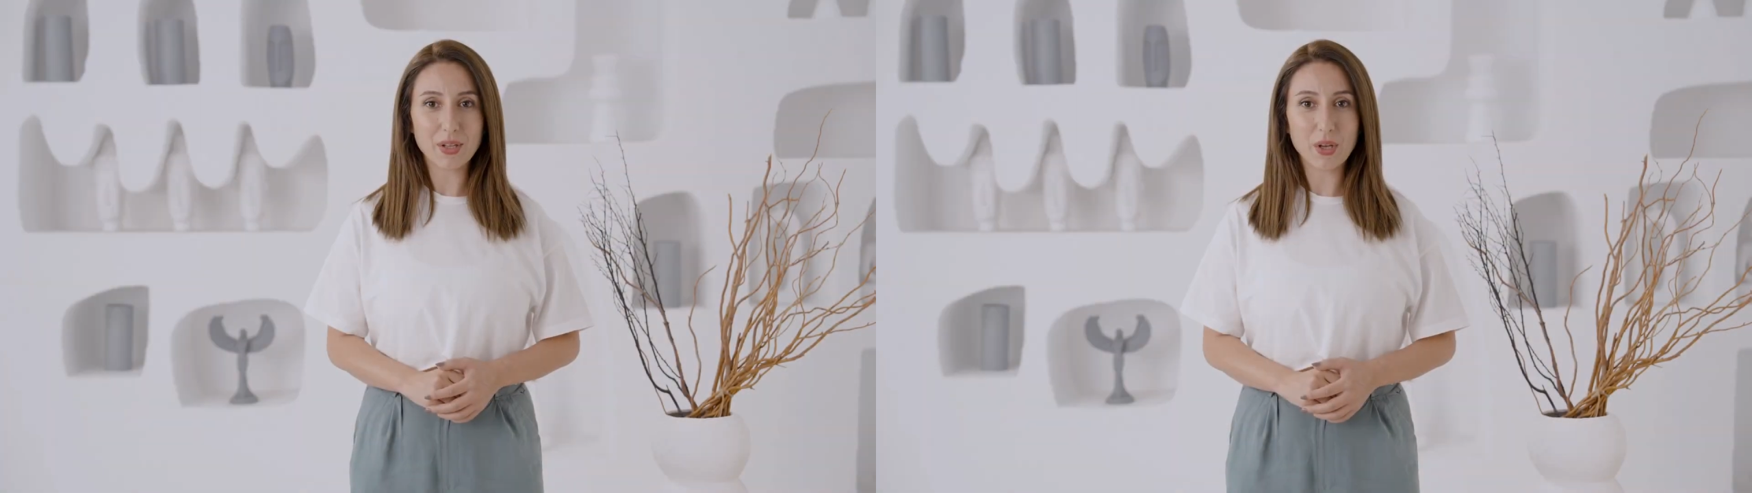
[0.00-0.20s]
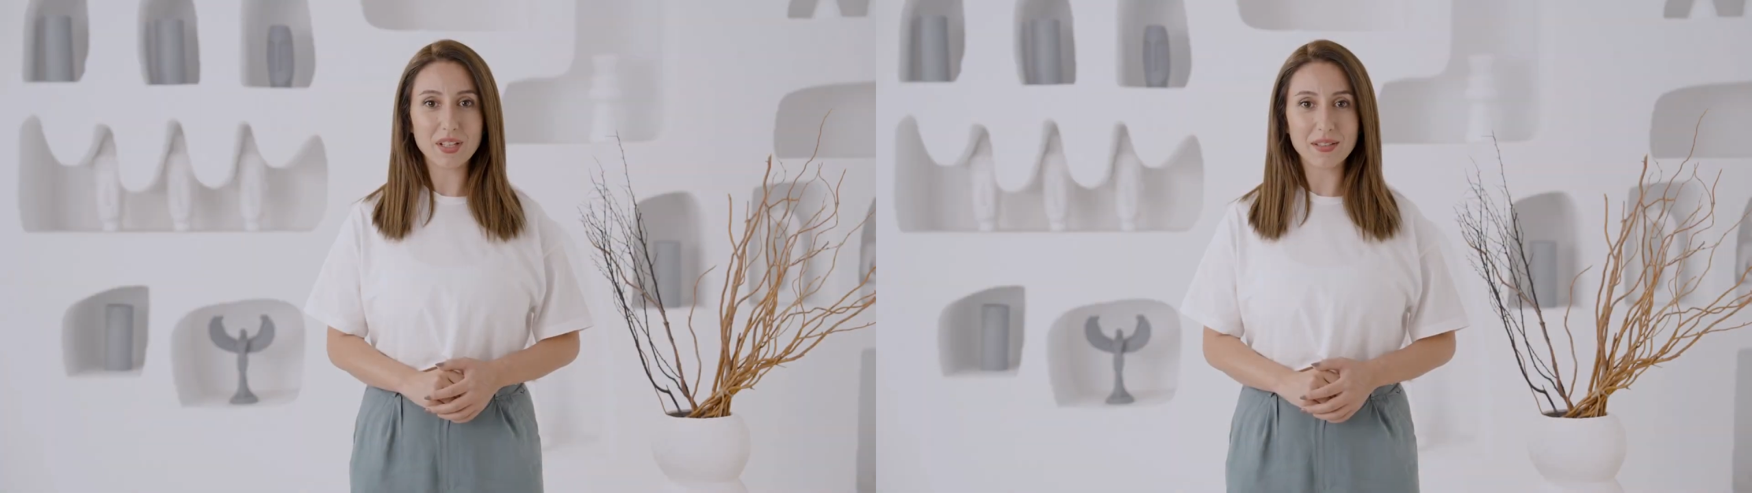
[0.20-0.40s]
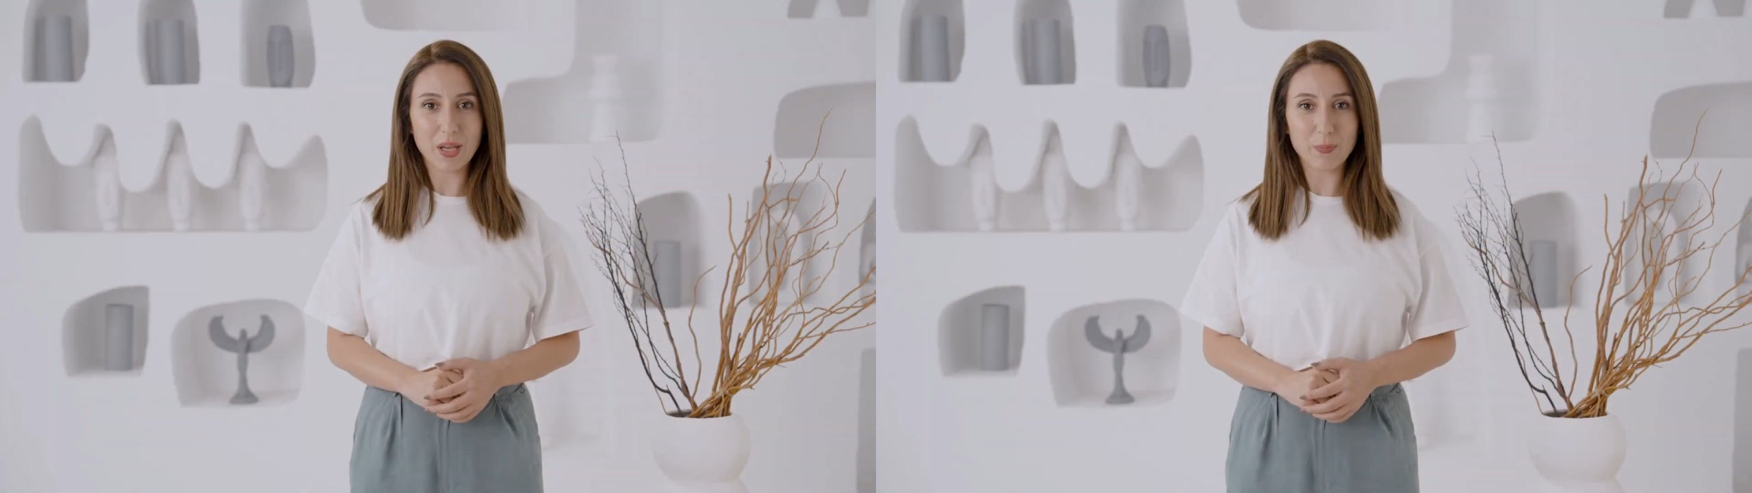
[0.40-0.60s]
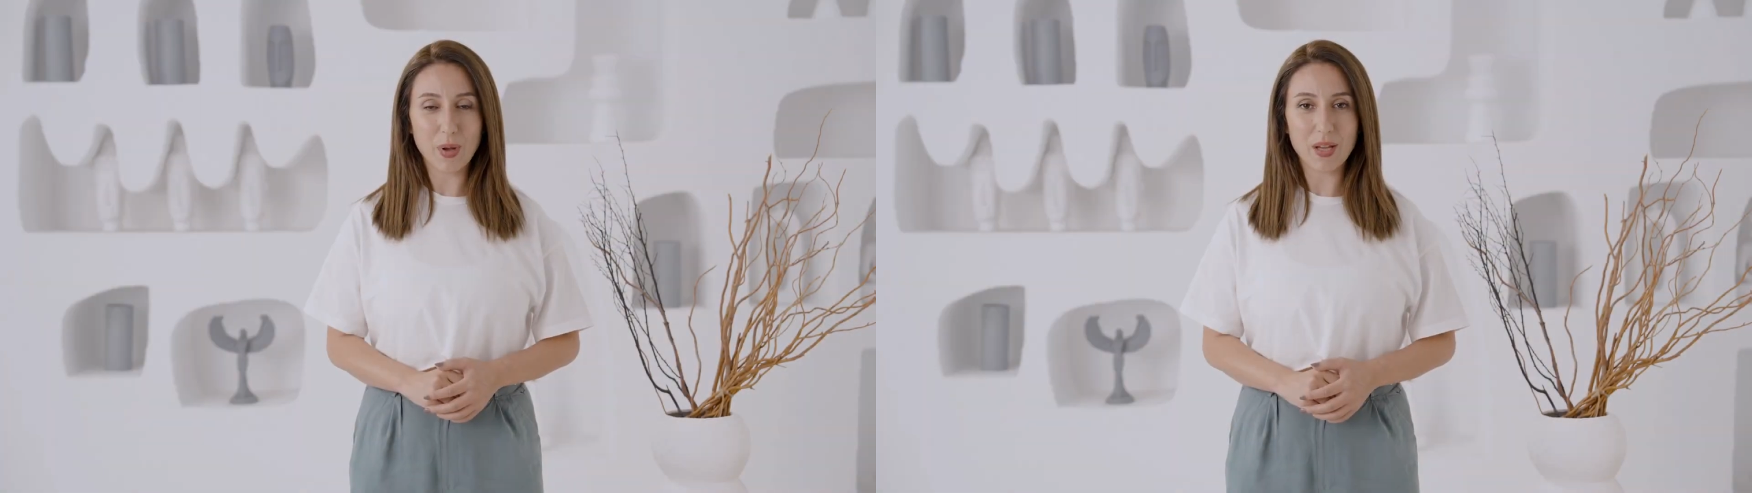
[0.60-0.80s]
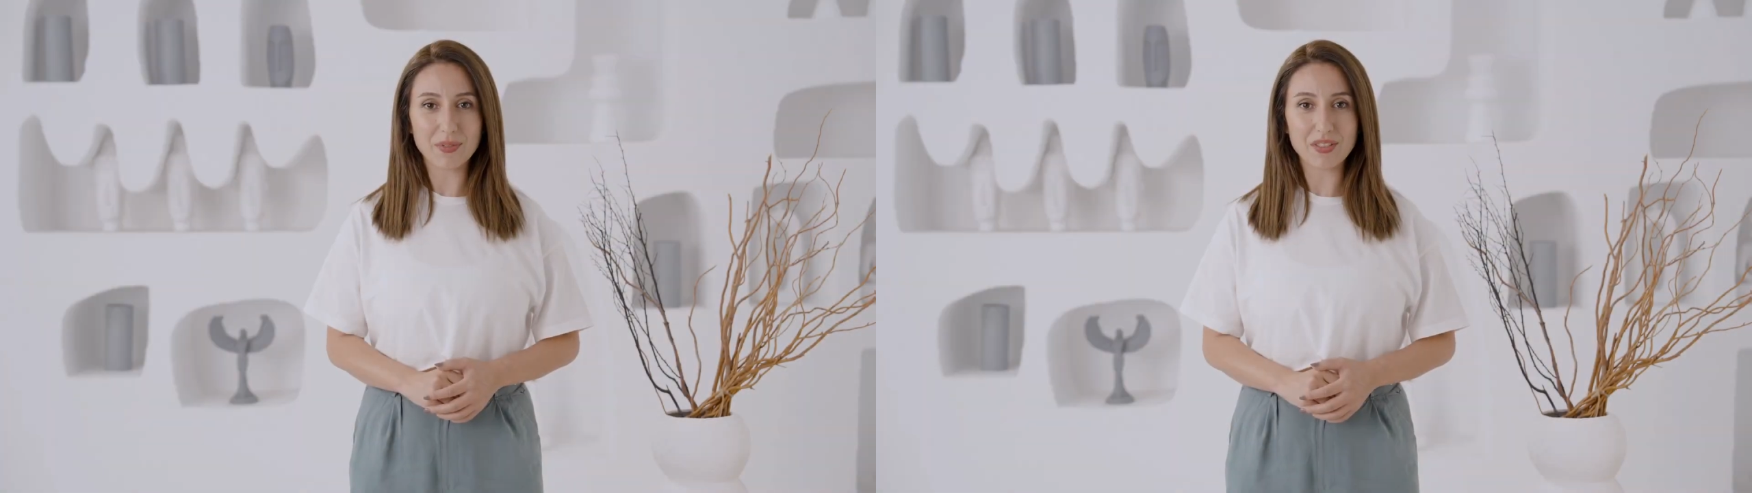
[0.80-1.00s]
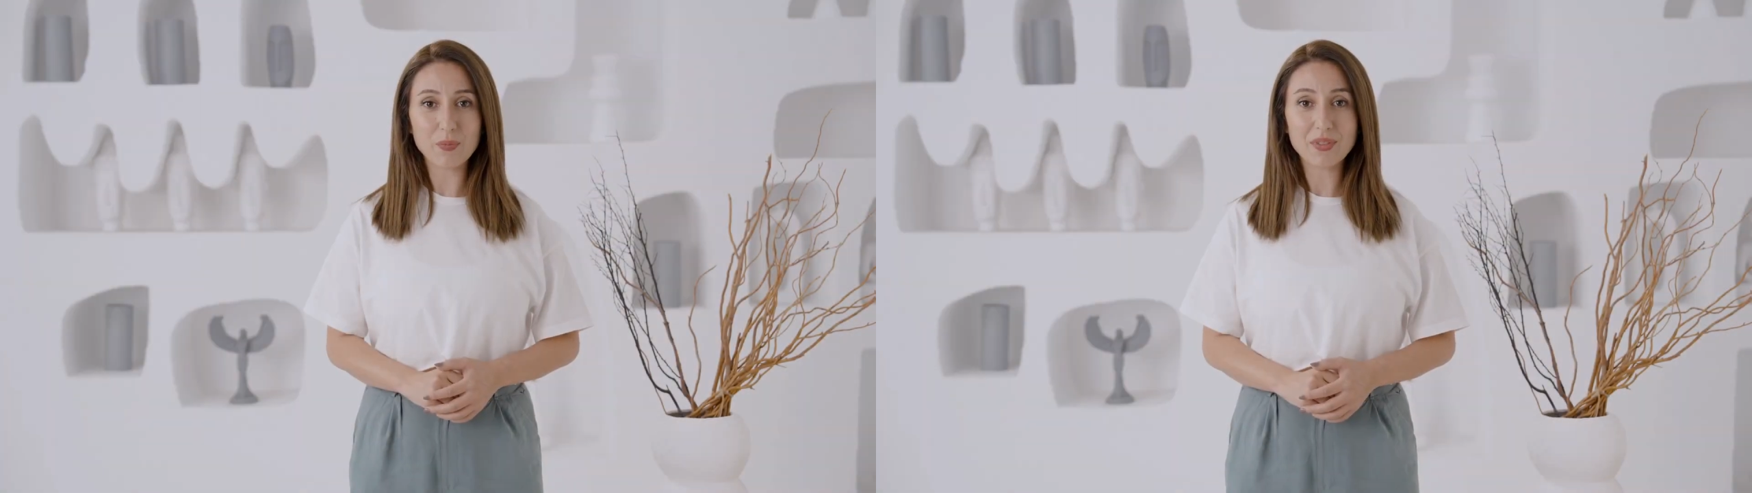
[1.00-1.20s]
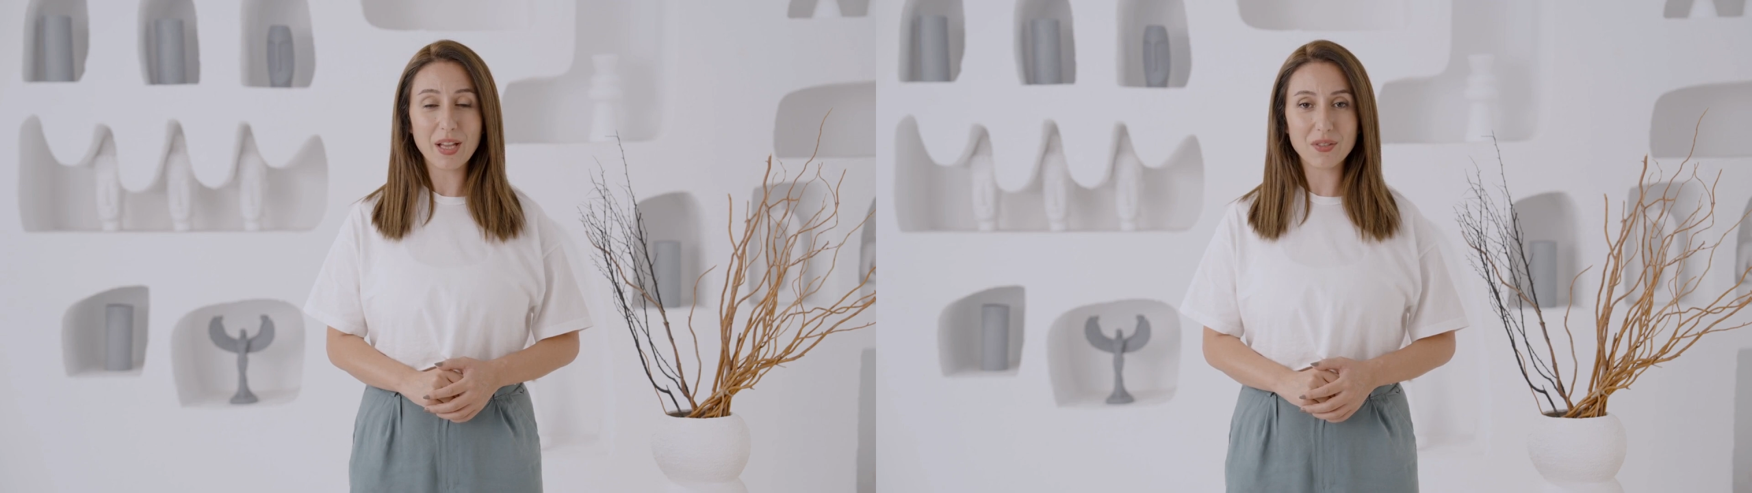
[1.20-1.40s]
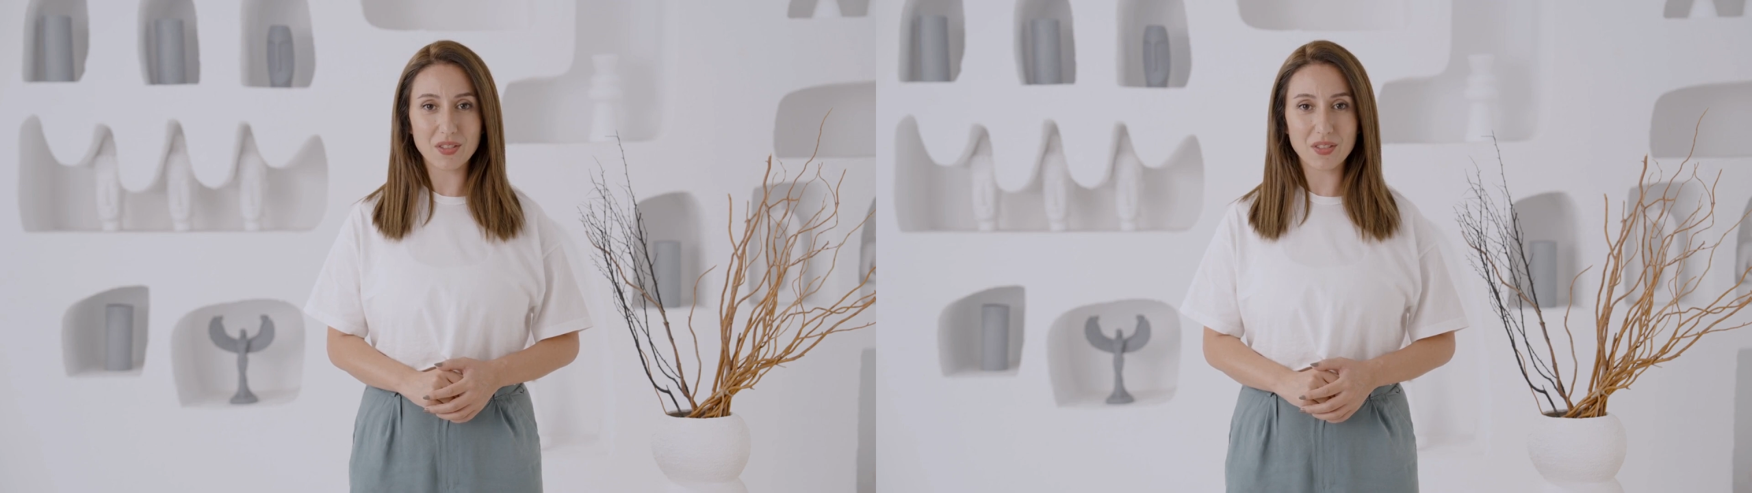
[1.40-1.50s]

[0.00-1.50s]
hurting their profits without